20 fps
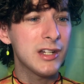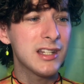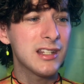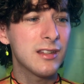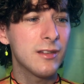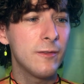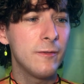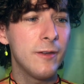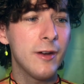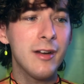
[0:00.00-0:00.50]
is
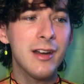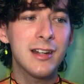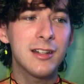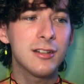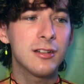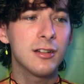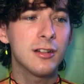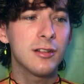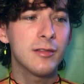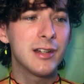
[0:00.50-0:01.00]
a very
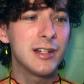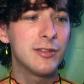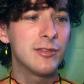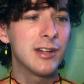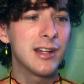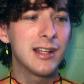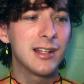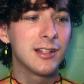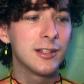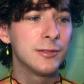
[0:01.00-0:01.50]
sugary
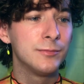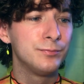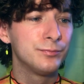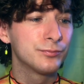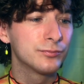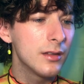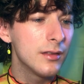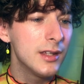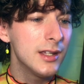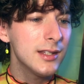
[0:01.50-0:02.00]
drink.
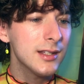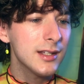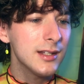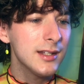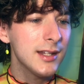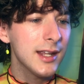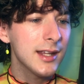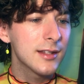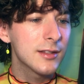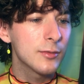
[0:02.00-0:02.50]
This
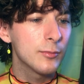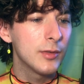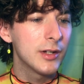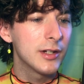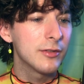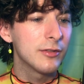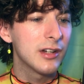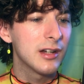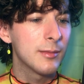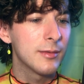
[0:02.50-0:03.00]
contains
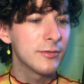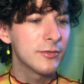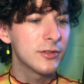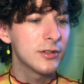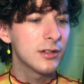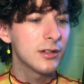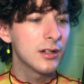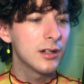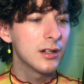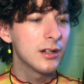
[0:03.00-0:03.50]
1 gram of
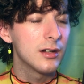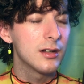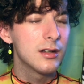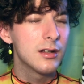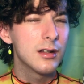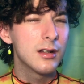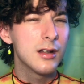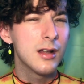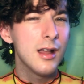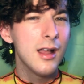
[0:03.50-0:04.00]
sugar.
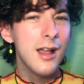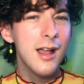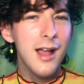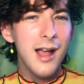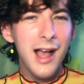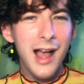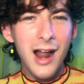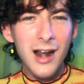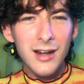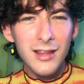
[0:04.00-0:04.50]

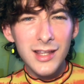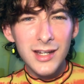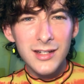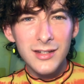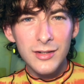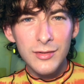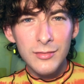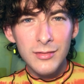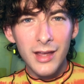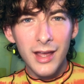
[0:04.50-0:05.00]
How do they
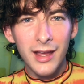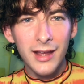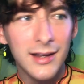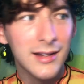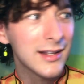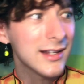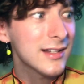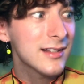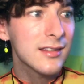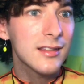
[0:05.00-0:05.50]
do that?
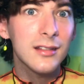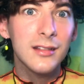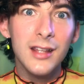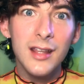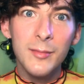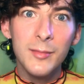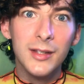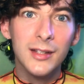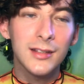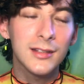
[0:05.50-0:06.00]
It's the
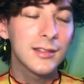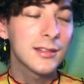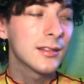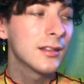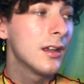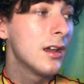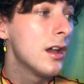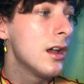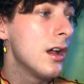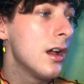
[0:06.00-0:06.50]
lemons.
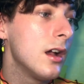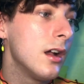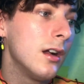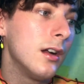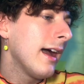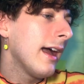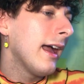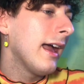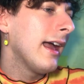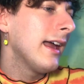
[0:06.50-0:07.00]

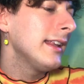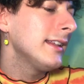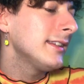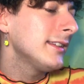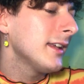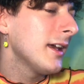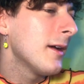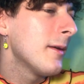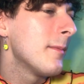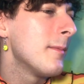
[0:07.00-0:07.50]
As
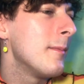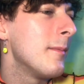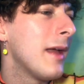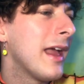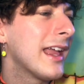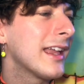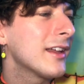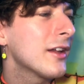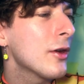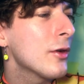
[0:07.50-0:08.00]
a
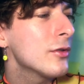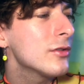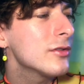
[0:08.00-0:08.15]
mango